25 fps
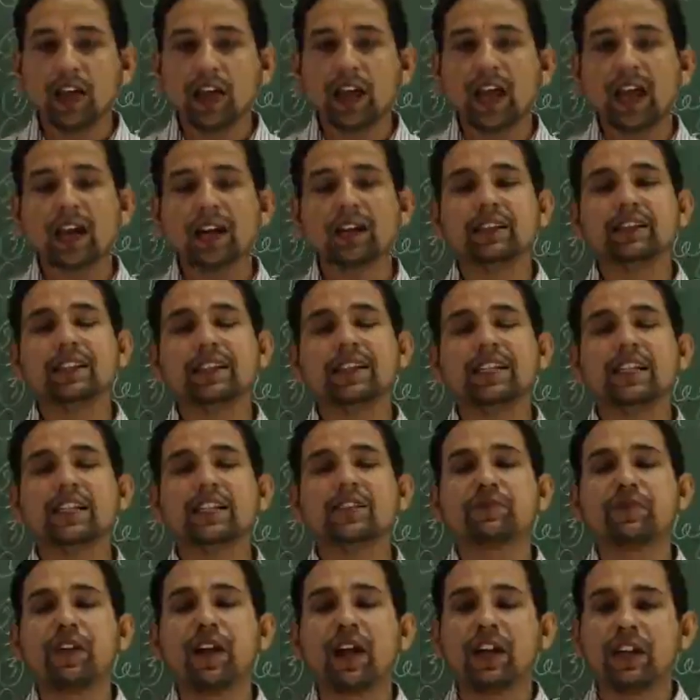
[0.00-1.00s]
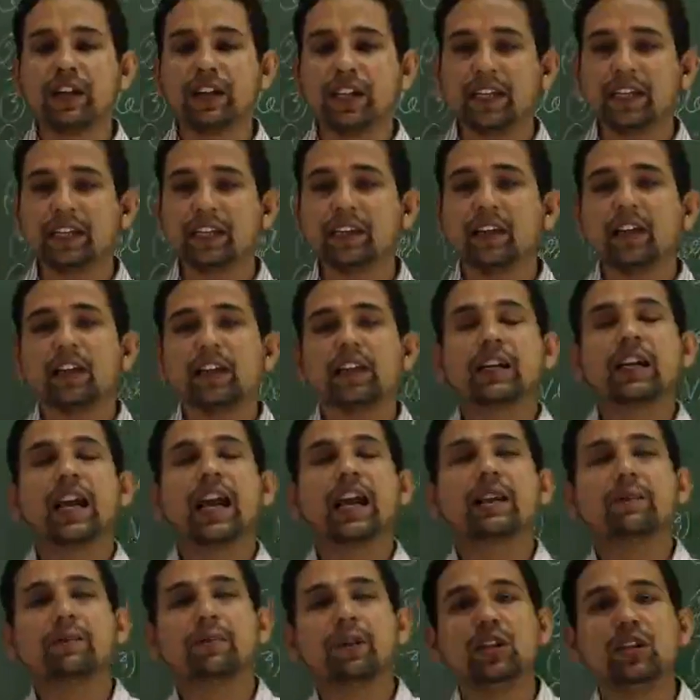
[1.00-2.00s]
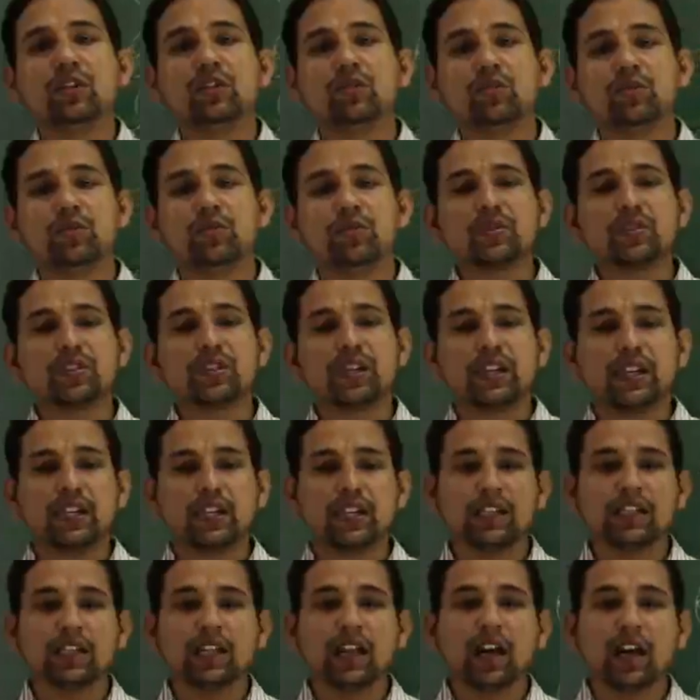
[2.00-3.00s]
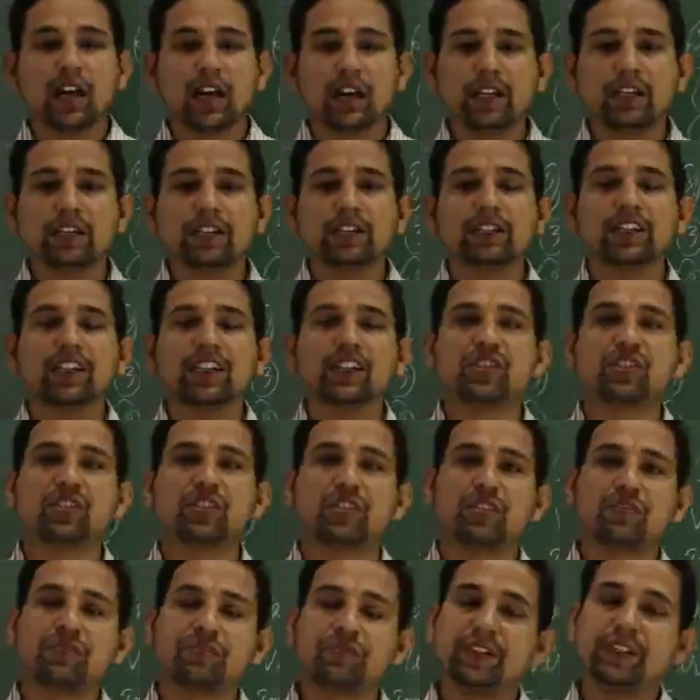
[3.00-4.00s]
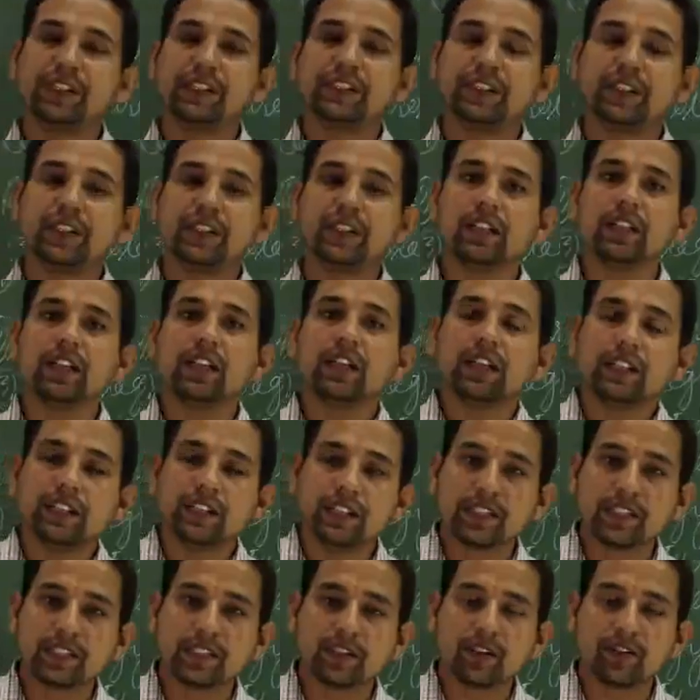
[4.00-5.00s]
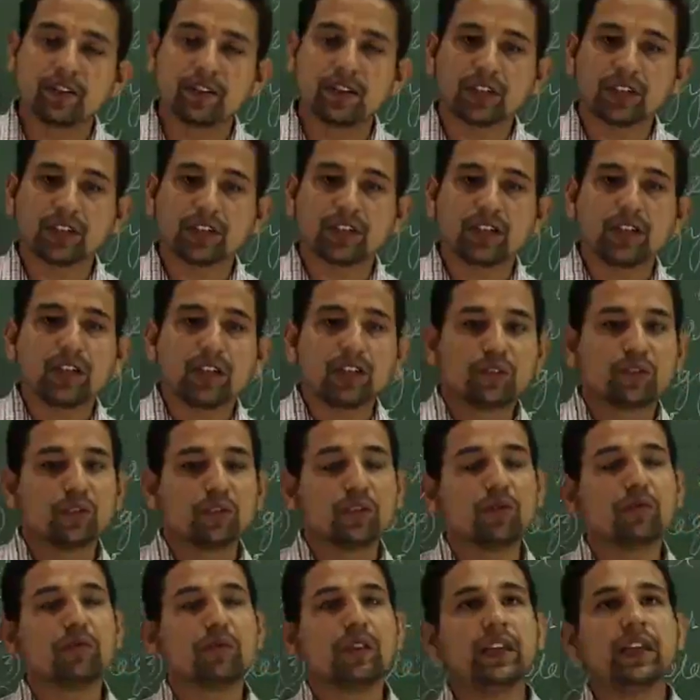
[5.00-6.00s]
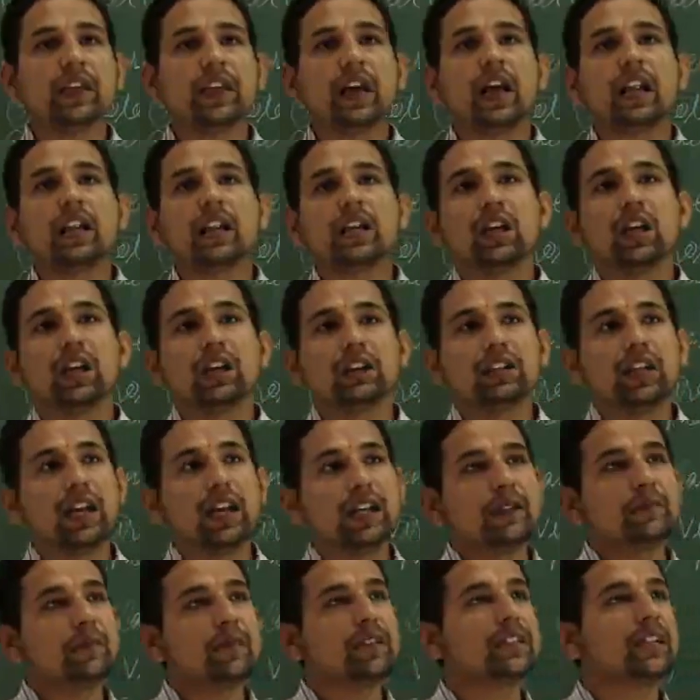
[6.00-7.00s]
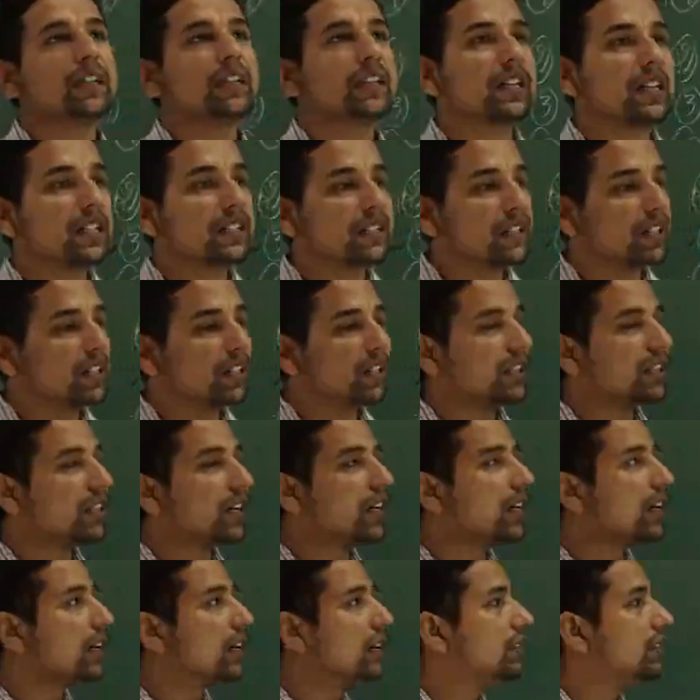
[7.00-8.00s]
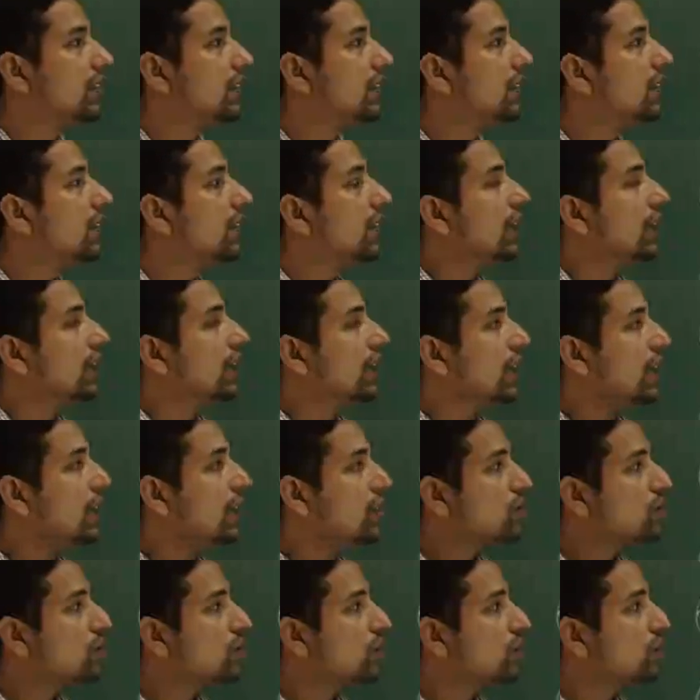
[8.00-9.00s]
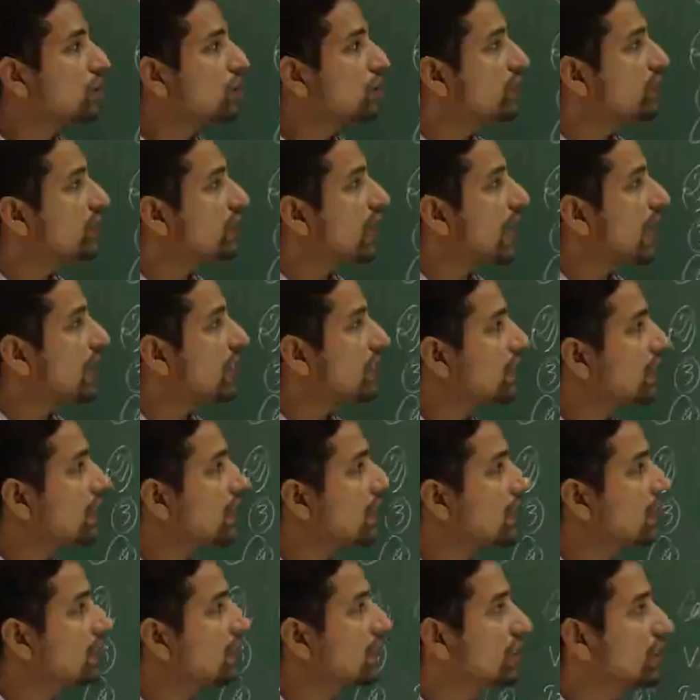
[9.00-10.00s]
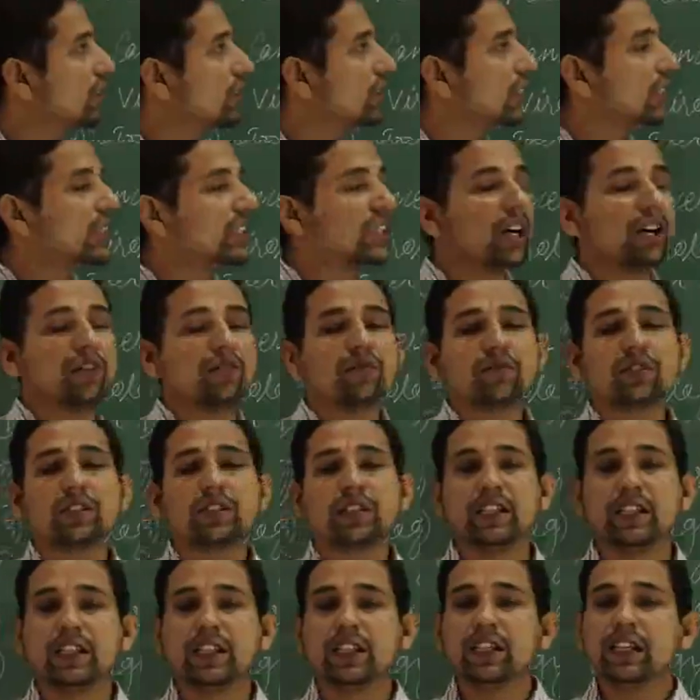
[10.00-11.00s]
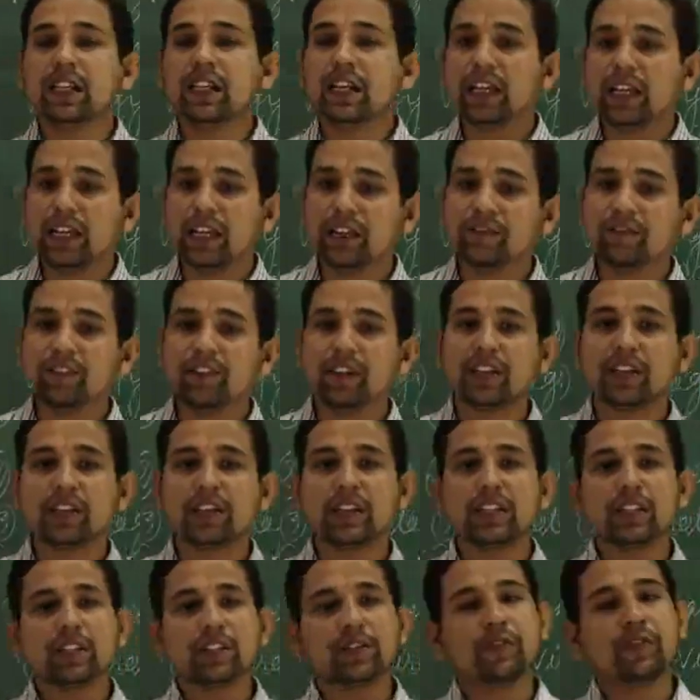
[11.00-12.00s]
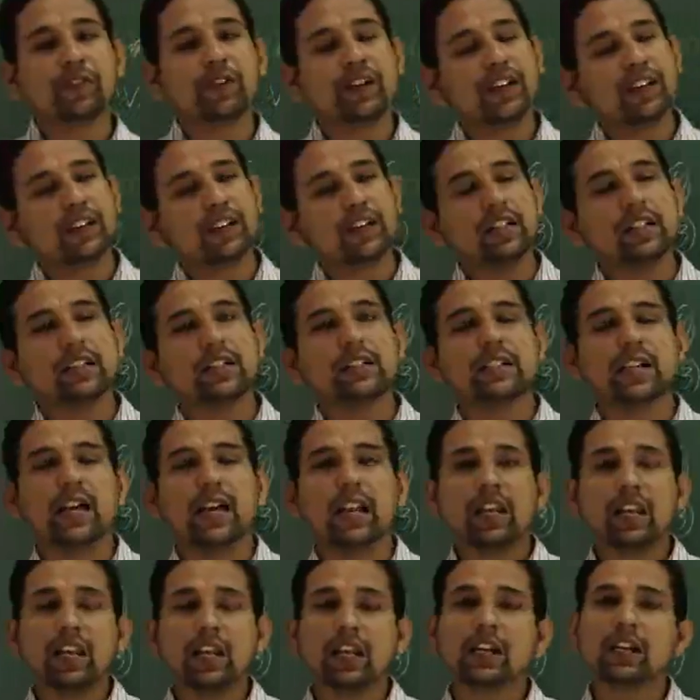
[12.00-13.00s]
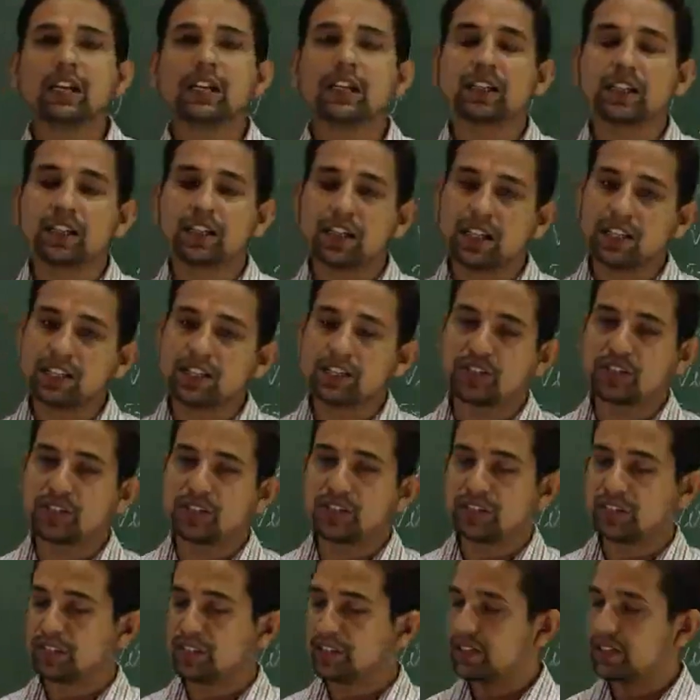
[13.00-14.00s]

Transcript: and these findings can be used in early detection of fetal disorder. So the animal cell culture is also used as a genetic counseling in various fetal cell culture.